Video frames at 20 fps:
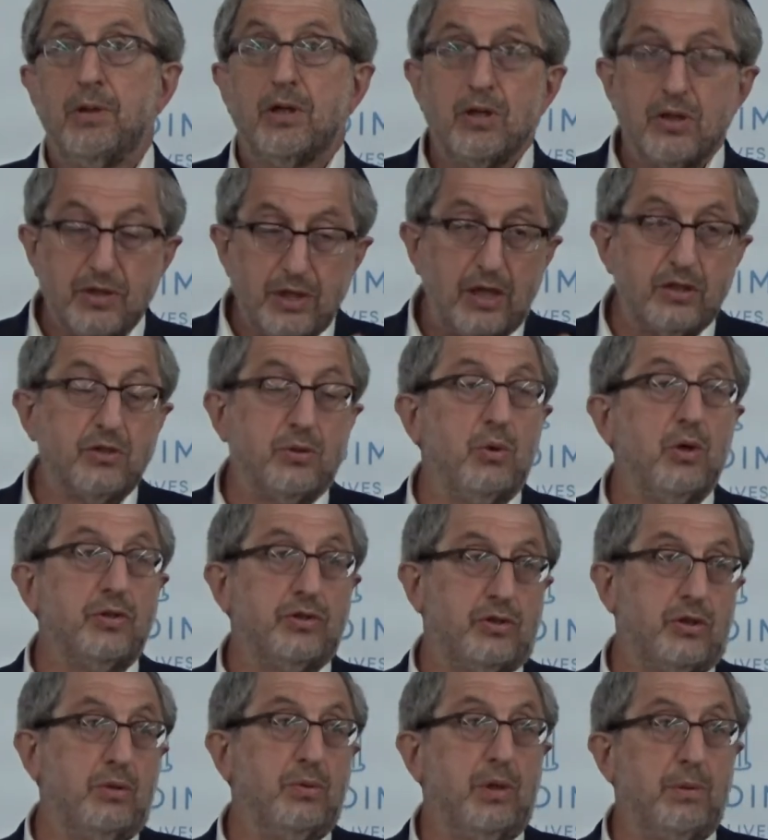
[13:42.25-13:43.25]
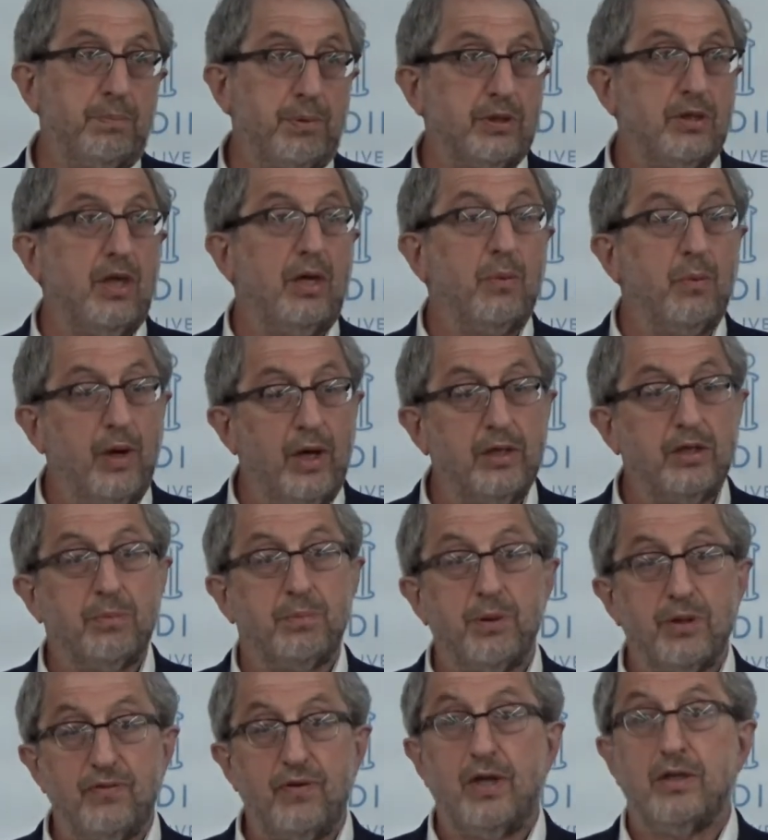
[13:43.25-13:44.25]
because that's also a way to
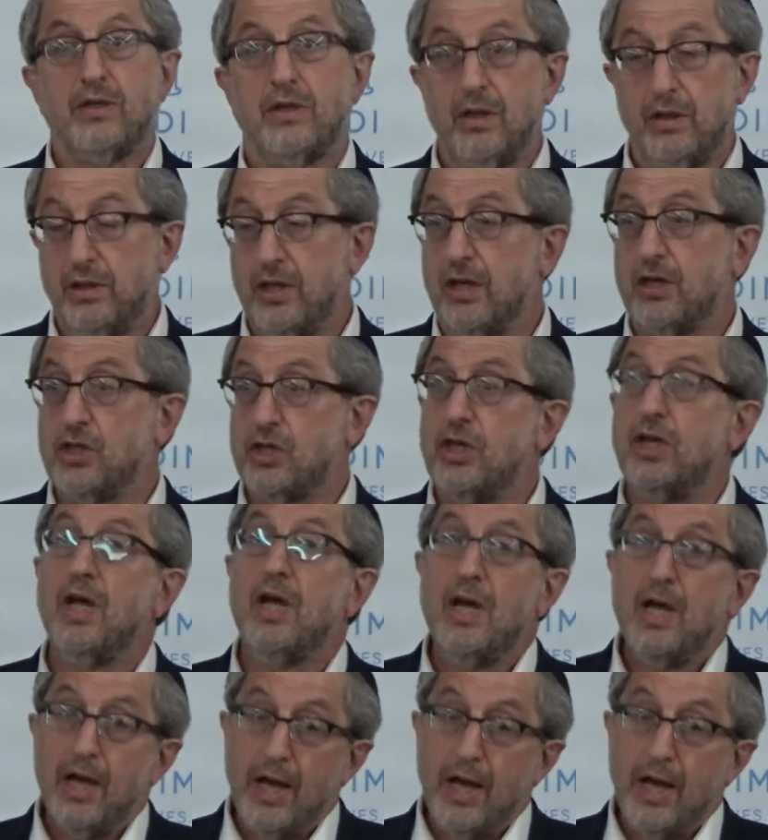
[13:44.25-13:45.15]
prevent addiction.